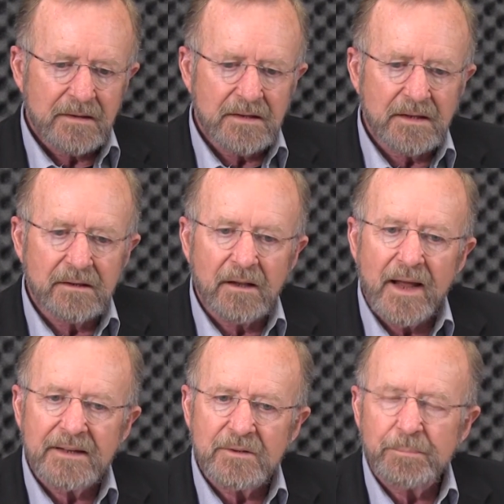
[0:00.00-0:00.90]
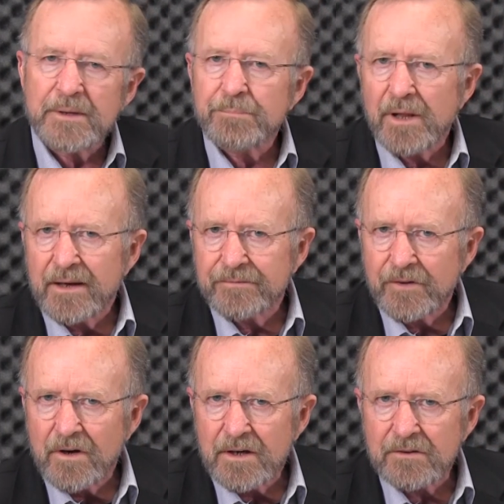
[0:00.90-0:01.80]
the enlightened people
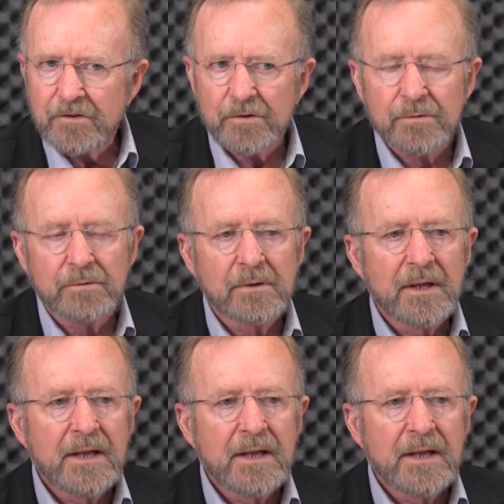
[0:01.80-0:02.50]
I've talked to,